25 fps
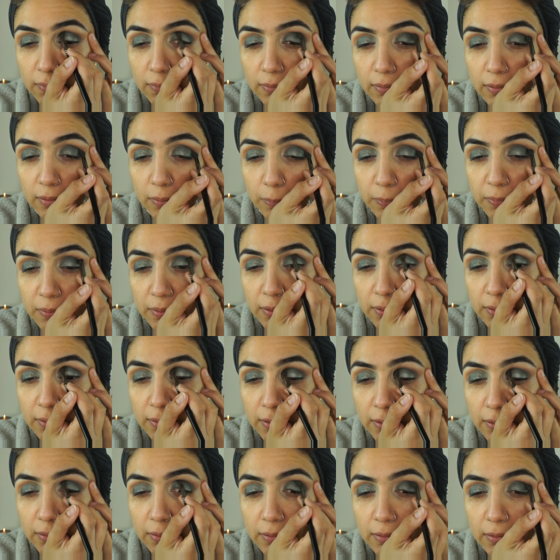deepening
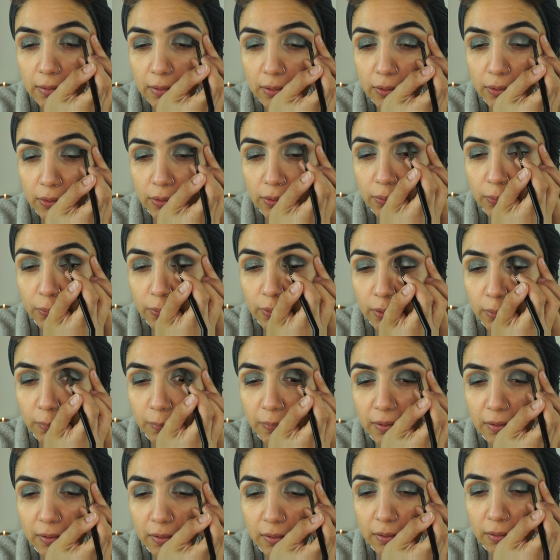that color, going
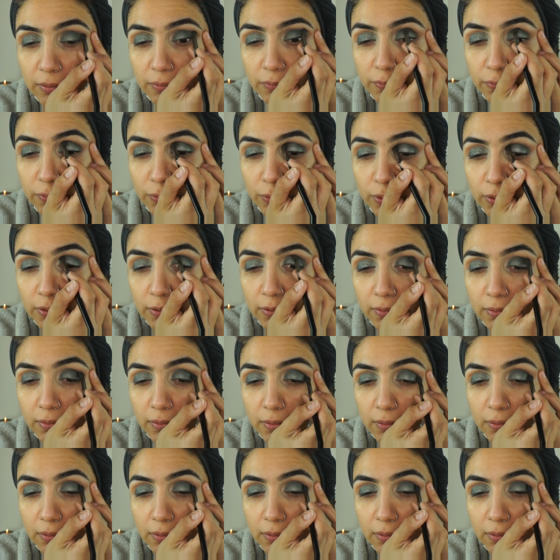back and forth.